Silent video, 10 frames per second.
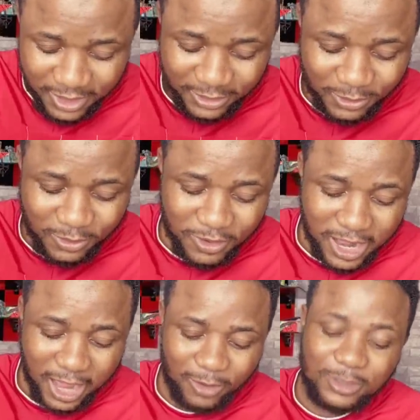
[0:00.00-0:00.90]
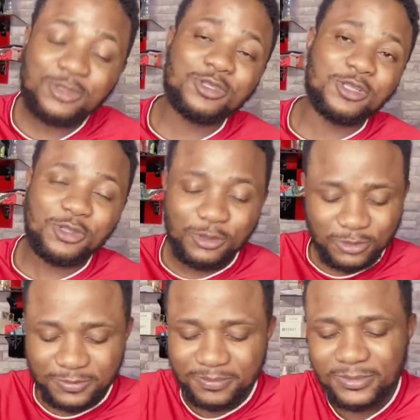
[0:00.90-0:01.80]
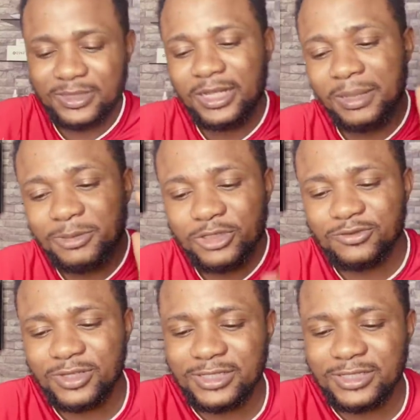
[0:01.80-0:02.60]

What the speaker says: So, according to the news, let me just read it.